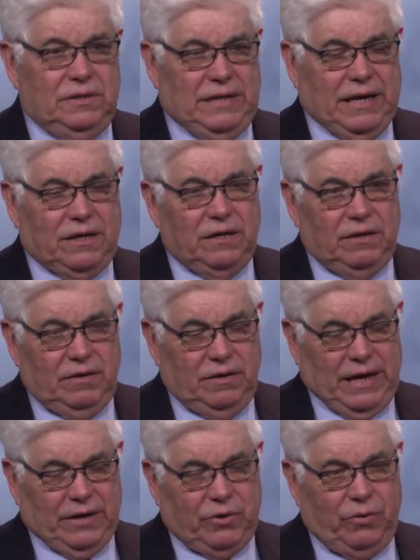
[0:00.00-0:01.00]
That
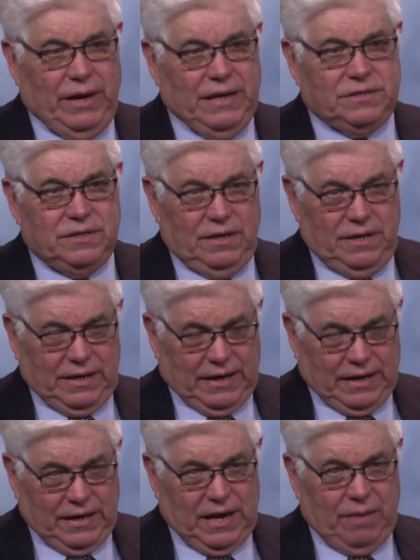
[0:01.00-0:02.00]
that creates
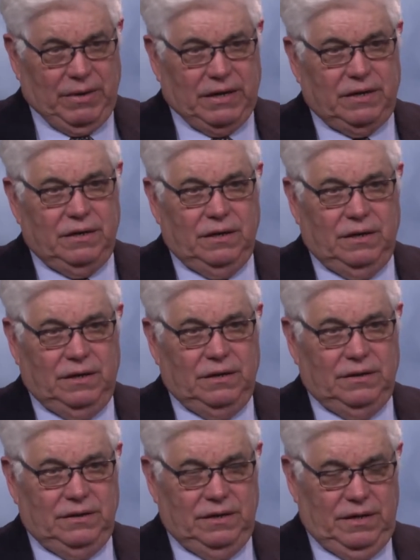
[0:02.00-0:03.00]
economic uh,